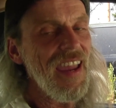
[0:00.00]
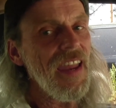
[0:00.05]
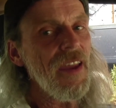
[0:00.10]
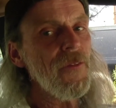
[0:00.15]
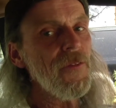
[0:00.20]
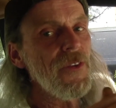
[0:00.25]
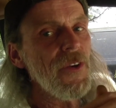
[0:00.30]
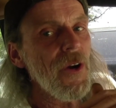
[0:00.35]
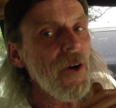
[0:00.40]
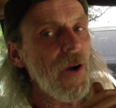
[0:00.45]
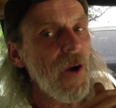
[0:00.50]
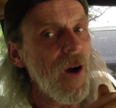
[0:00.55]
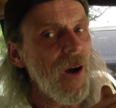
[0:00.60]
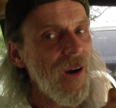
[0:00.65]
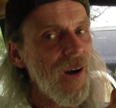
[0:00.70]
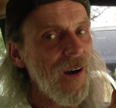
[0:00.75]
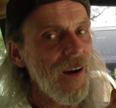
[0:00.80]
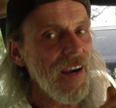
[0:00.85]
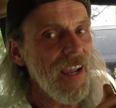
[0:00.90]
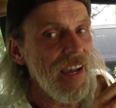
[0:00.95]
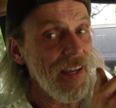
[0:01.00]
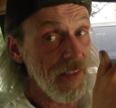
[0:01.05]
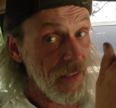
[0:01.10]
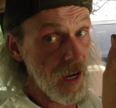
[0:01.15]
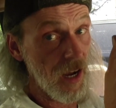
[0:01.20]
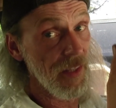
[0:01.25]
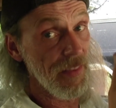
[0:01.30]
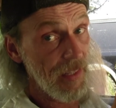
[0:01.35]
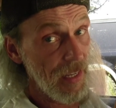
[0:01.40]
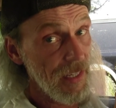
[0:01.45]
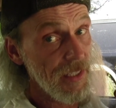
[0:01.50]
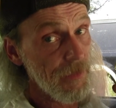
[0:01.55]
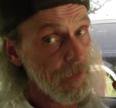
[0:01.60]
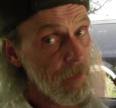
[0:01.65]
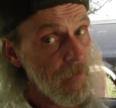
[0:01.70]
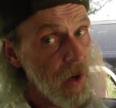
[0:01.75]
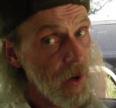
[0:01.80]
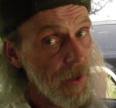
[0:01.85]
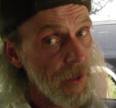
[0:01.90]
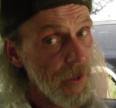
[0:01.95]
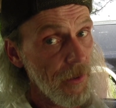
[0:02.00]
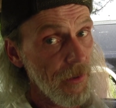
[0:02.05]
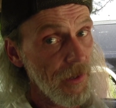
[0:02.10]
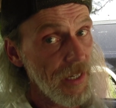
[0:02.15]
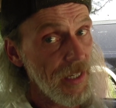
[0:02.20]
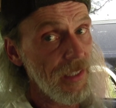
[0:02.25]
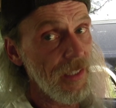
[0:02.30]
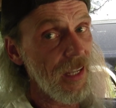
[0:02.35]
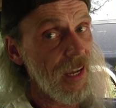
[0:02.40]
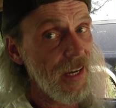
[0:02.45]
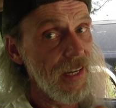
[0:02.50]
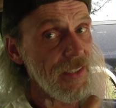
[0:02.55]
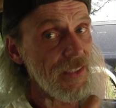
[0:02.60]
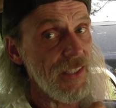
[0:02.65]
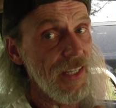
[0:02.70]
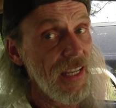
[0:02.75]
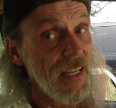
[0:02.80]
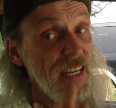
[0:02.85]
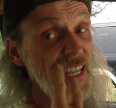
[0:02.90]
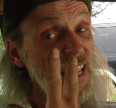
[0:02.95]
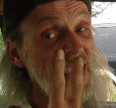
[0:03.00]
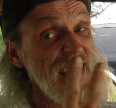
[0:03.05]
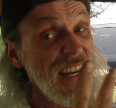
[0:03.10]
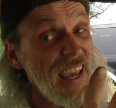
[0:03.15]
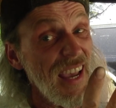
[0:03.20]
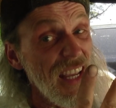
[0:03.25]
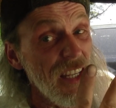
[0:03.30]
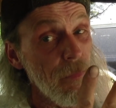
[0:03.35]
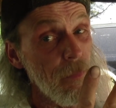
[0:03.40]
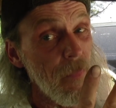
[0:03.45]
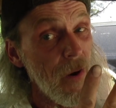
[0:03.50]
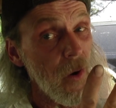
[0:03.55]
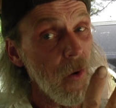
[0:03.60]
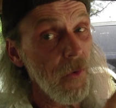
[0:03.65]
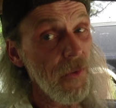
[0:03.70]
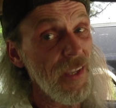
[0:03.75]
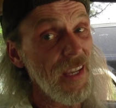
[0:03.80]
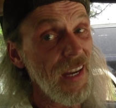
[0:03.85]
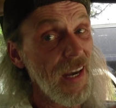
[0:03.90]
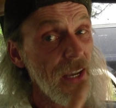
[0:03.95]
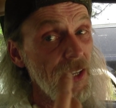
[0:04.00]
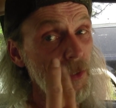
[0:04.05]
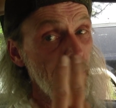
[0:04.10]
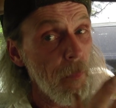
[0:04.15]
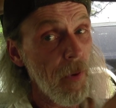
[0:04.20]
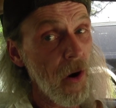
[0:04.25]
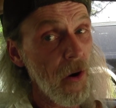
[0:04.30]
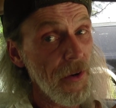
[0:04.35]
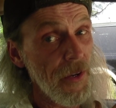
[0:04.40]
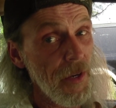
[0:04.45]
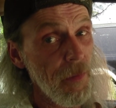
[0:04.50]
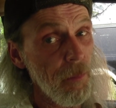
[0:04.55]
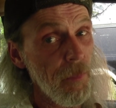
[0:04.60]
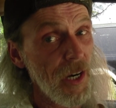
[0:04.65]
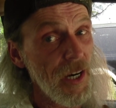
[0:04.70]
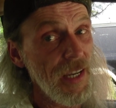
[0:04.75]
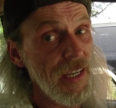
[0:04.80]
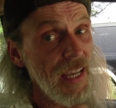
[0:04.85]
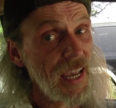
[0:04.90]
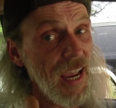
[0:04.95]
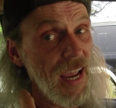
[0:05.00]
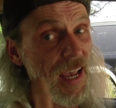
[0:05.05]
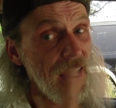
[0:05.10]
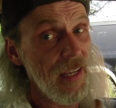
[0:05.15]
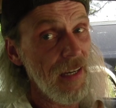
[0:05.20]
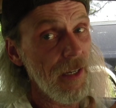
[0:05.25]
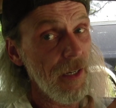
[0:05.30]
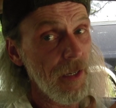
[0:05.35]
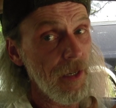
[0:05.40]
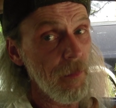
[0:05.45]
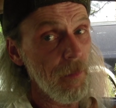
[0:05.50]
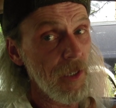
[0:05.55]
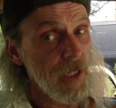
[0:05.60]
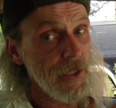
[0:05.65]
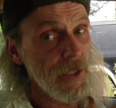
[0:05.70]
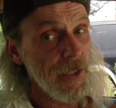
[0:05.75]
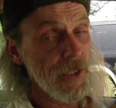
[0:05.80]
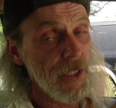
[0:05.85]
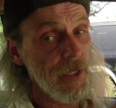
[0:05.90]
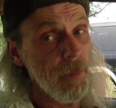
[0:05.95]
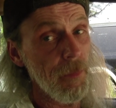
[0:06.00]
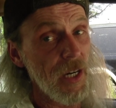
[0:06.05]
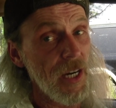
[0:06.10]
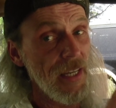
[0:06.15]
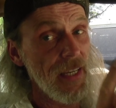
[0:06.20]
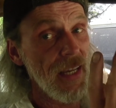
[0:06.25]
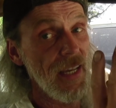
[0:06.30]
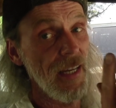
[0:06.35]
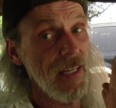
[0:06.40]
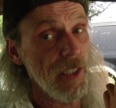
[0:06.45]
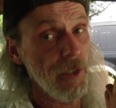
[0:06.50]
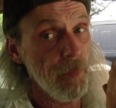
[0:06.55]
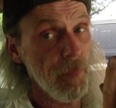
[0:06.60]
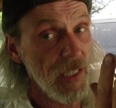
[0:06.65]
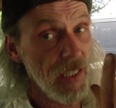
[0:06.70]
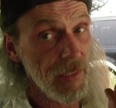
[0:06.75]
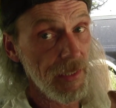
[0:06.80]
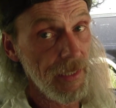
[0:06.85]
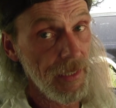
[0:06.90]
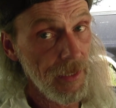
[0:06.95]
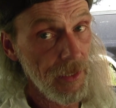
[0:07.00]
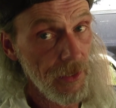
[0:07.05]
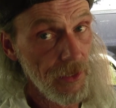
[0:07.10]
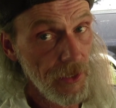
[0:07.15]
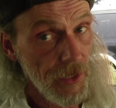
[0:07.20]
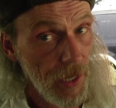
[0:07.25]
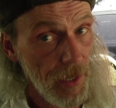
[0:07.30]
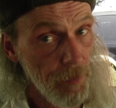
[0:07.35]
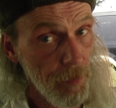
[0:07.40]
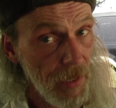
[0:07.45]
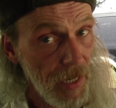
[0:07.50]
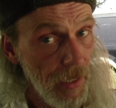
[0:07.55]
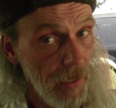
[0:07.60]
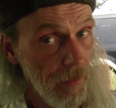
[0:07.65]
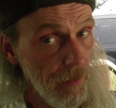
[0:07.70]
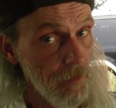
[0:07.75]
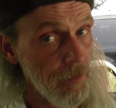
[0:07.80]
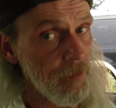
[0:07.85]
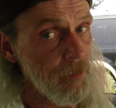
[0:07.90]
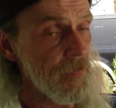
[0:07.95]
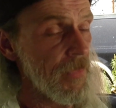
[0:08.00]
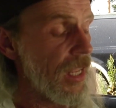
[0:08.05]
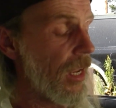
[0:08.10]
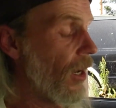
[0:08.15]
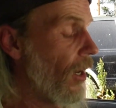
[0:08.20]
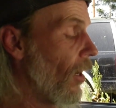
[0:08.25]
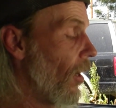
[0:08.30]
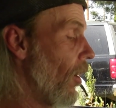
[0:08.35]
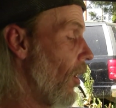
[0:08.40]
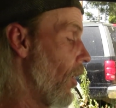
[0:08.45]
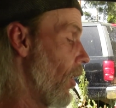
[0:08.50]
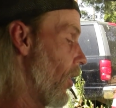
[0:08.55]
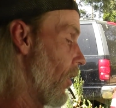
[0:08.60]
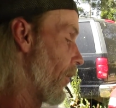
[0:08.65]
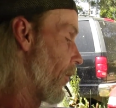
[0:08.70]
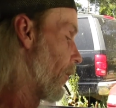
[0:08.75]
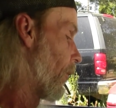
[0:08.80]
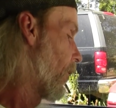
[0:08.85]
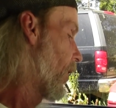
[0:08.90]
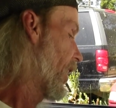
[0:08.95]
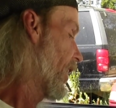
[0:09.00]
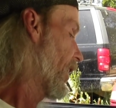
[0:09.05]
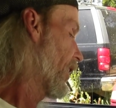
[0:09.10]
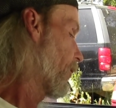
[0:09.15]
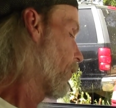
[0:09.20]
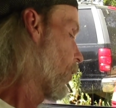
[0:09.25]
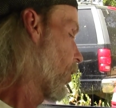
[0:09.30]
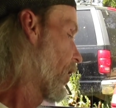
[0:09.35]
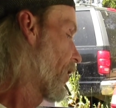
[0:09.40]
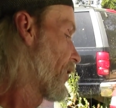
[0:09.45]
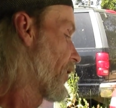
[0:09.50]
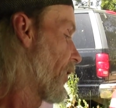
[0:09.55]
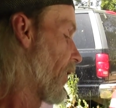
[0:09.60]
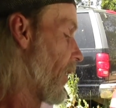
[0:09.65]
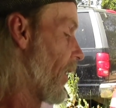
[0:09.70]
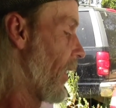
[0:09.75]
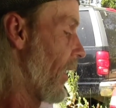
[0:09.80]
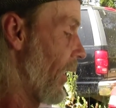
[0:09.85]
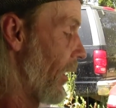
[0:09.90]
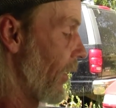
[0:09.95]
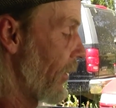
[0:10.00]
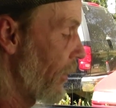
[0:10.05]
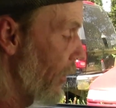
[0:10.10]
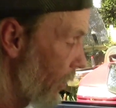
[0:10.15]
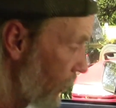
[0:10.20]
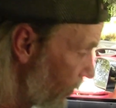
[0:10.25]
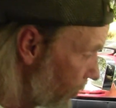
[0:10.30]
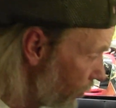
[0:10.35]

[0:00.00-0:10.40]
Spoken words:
if your car, on this Mercury, like I said, it has both. It has a parking brake and an emergency brake, and it's built into the same pedal. The way it works on this,